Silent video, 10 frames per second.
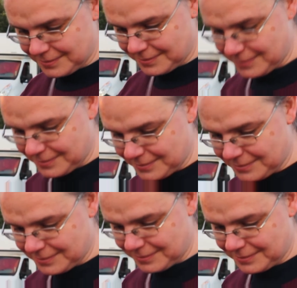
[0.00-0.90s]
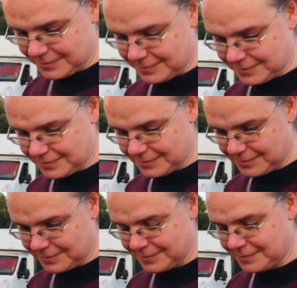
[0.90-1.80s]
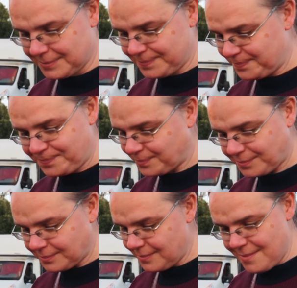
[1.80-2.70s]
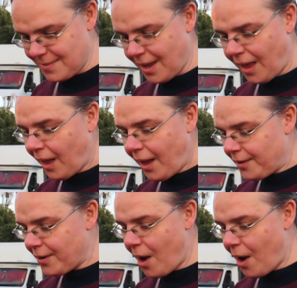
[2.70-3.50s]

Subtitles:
Was this all a conspiracy to get a good night's sleep?